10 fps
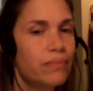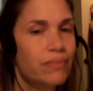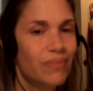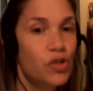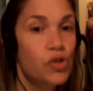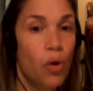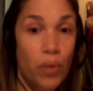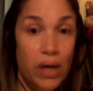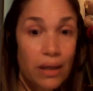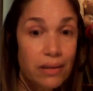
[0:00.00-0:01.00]
So
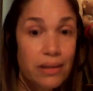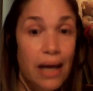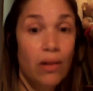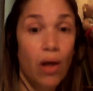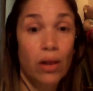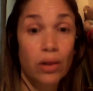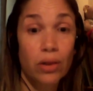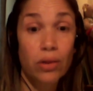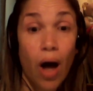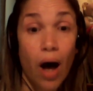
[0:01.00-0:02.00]
we can tell a
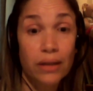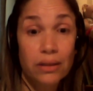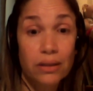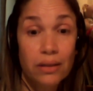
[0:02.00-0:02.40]
lot